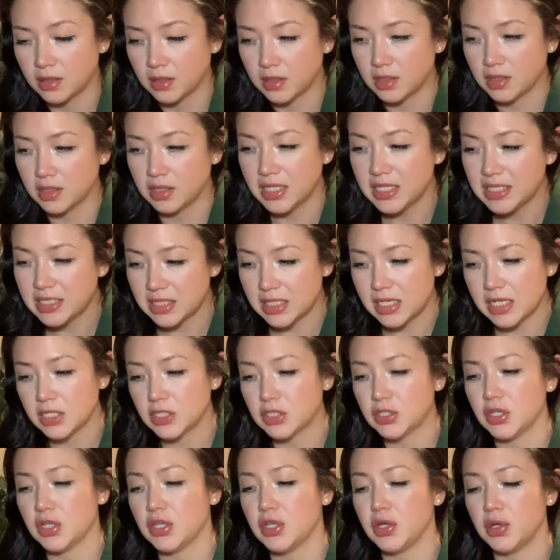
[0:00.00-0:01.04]
listening
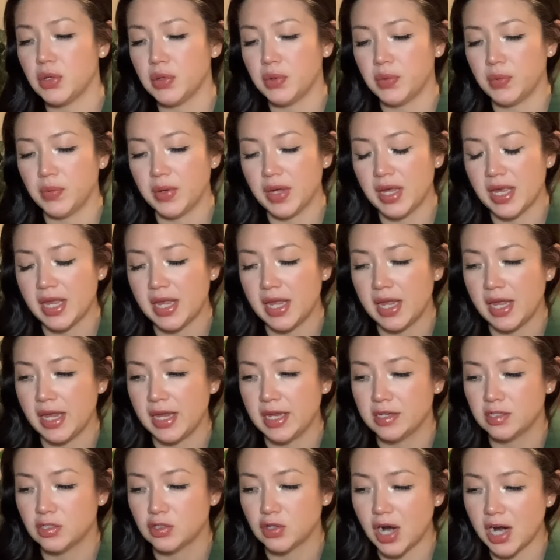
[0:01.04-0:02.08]
to you
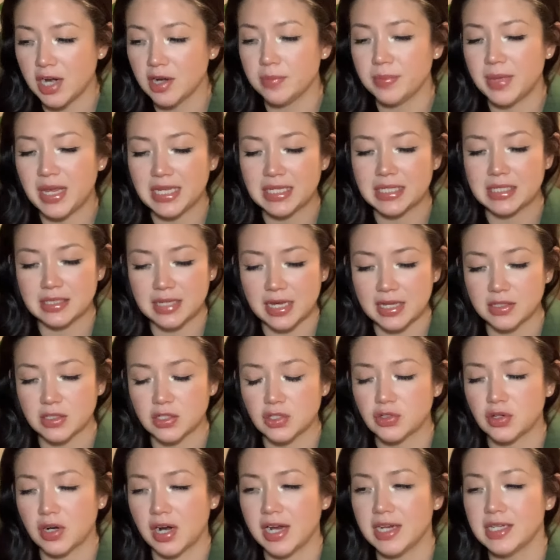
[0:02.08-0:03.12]
and trying to make sense,
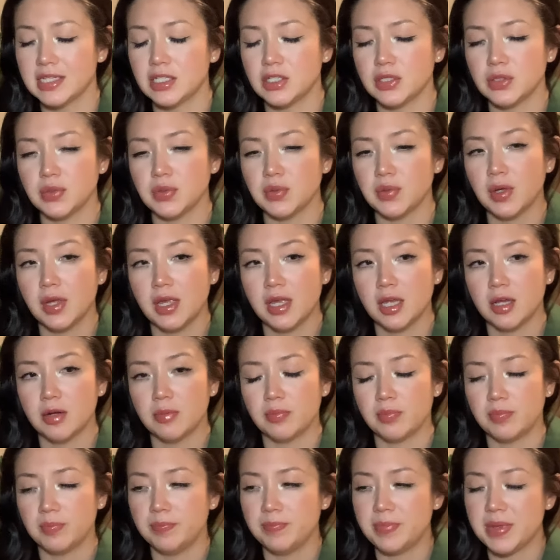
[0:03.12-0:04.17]
trying to
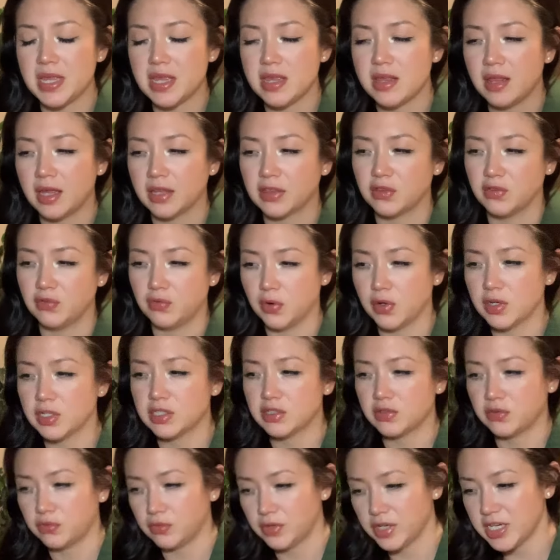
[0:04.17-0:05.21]
be like the voice
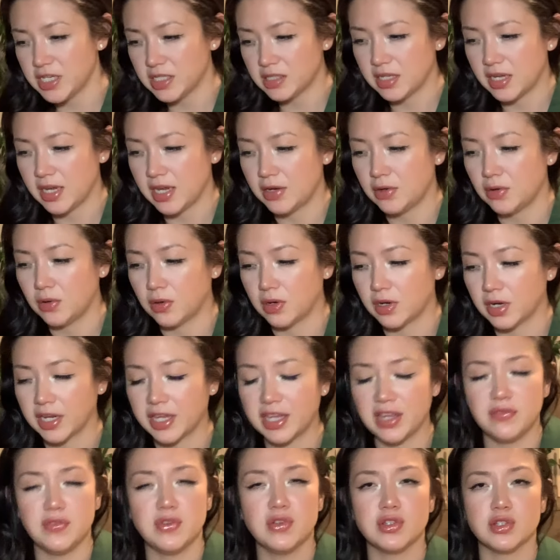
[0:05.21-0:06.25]
of reason, or
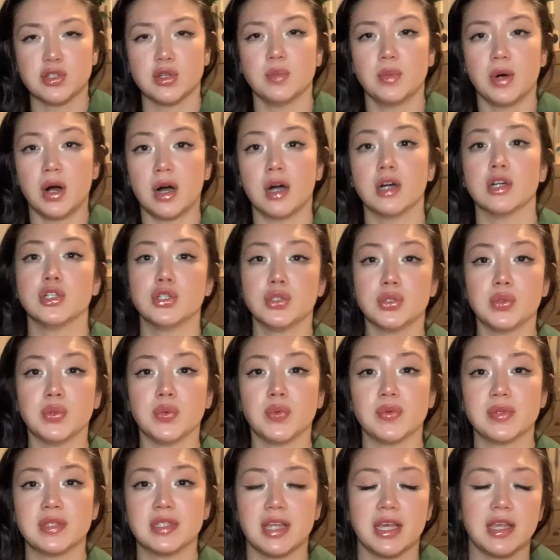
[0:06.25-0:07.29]
give you some hard
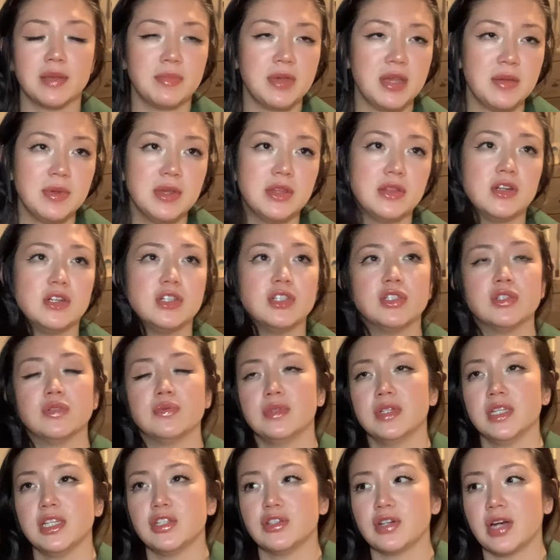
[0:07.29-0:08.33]
truths. Like maybe they're just
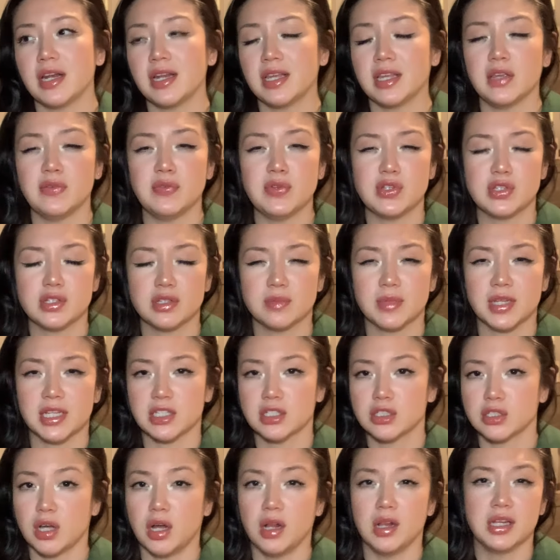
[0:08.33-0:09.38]
really trying to give you some like
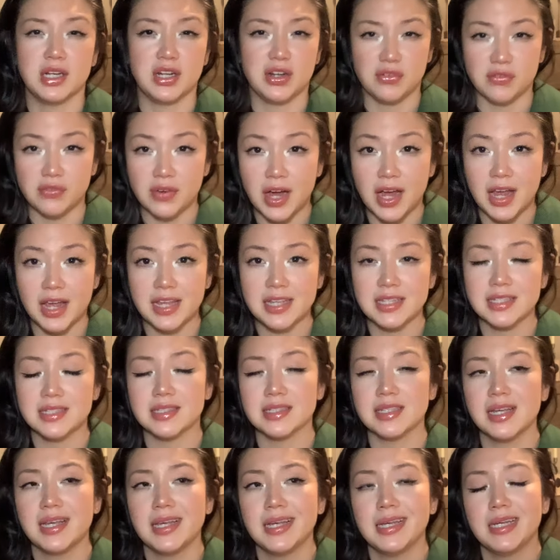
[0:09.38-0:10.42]
solid
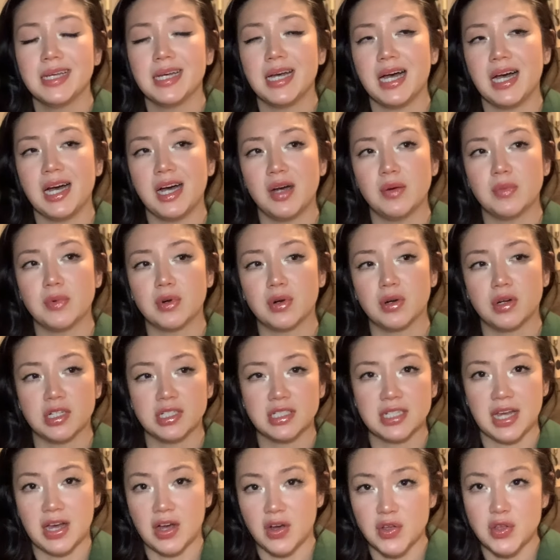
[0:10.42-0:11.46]
advice, or
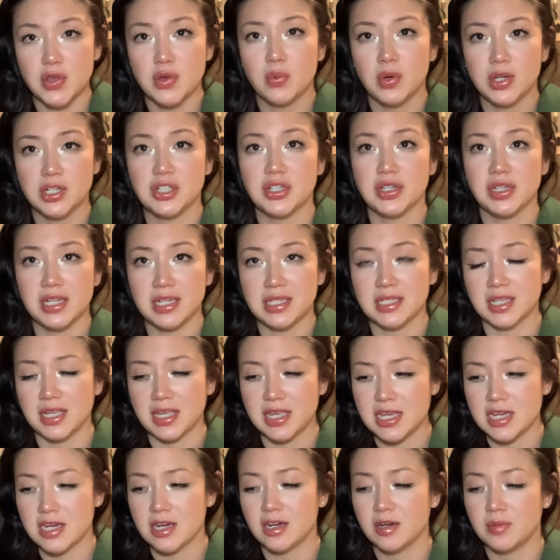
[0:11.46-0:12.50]
tell you what you need to
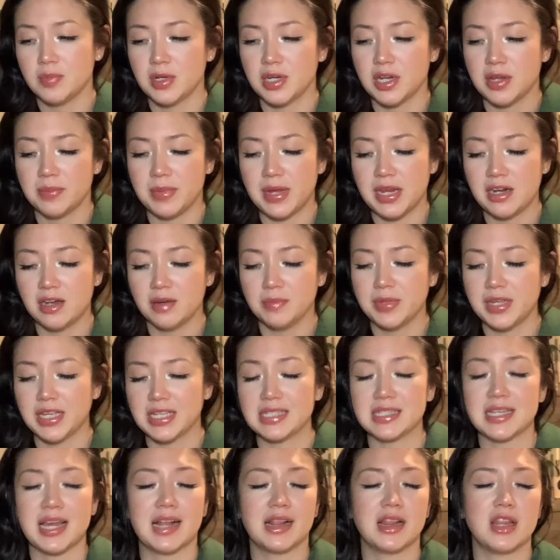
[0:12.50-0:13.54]
hear, but it may not be
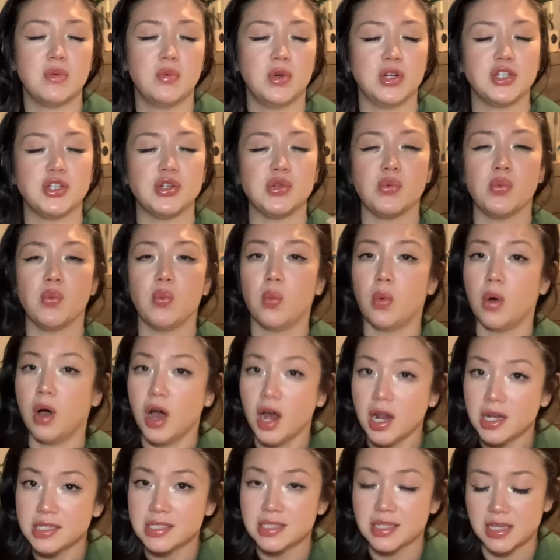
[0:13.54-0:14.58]
exactly what you
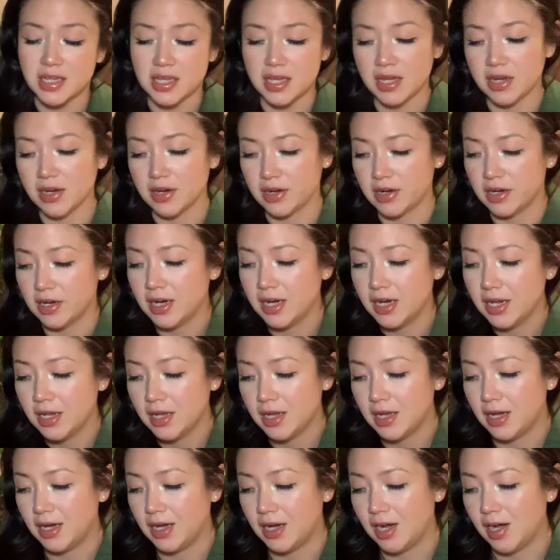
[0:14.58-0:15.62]
want to hear.
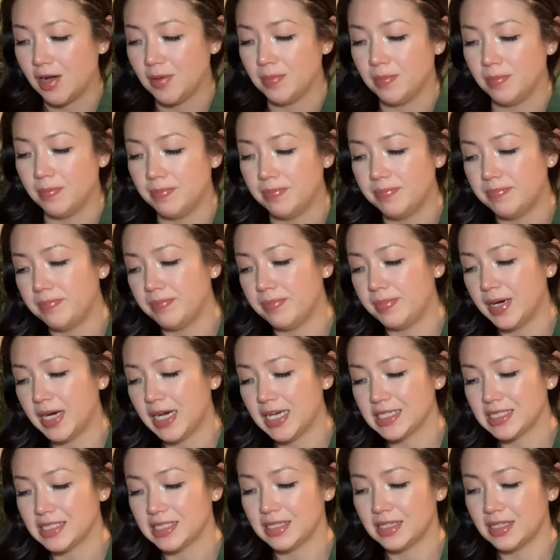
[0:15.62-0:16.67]

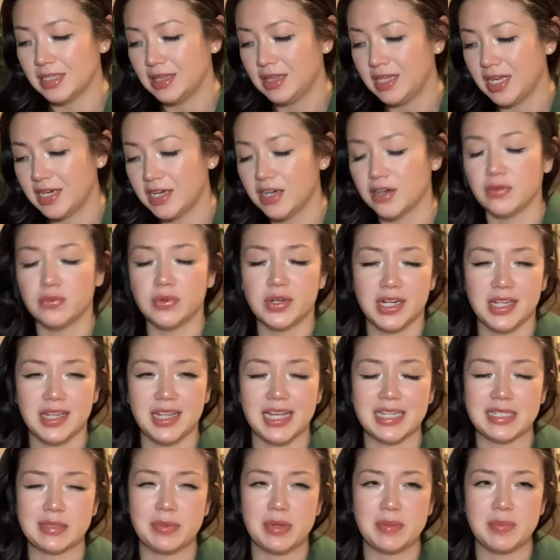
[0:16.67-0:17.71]
But they didn't
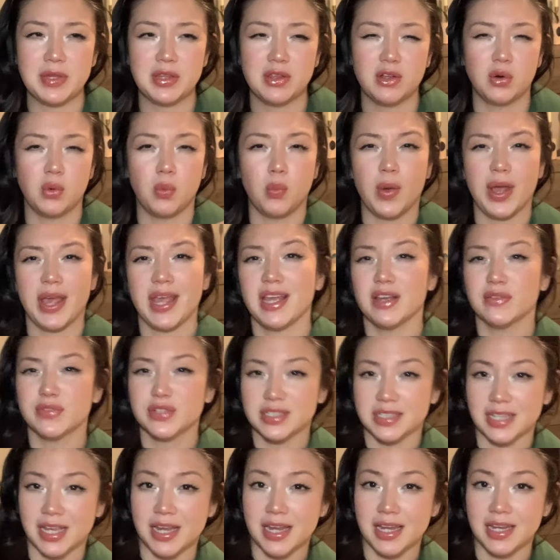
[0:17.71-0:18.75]
realize maybe their way of
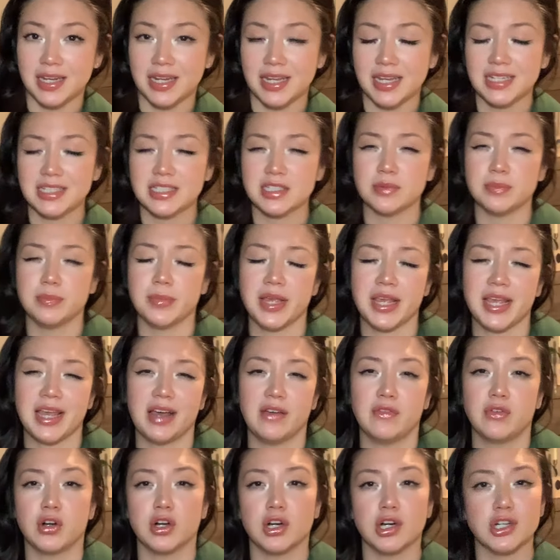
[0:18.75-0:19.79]
saying it may
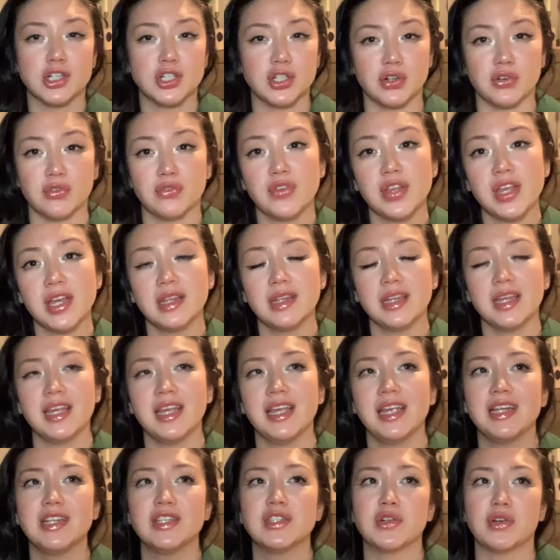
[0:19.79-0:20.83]
have hurt your
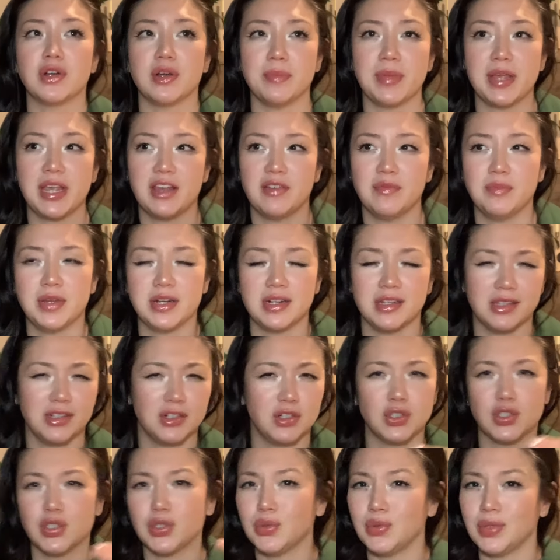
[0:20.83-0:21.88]
feelings, or it may have been a
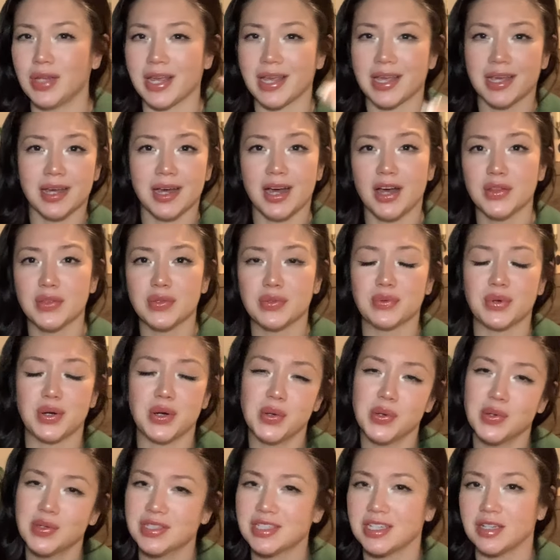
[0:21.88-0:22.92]
little too like
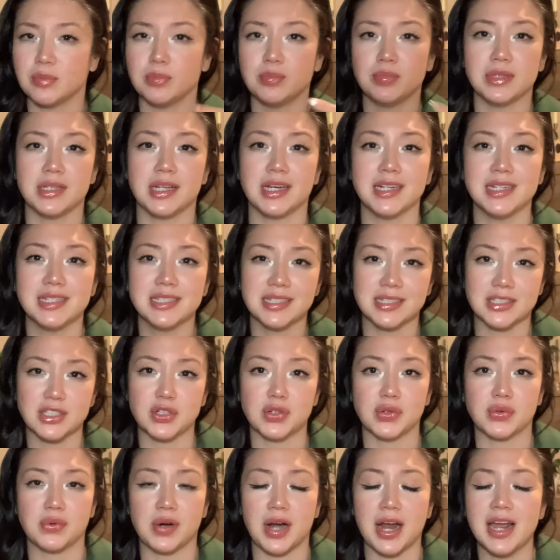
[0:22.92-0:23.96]
cutthroat and blunt and
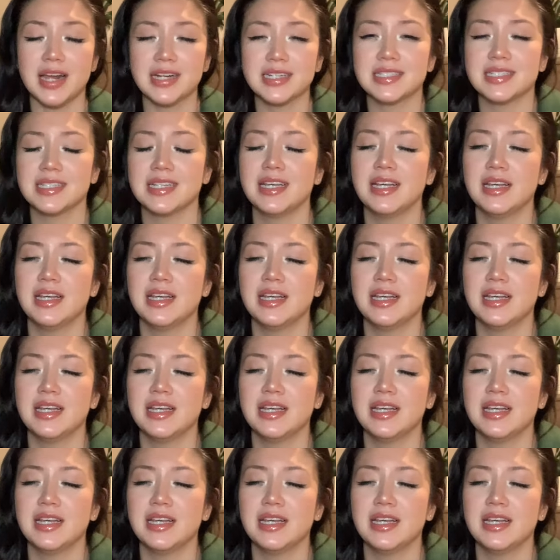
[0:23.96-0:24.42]
direct.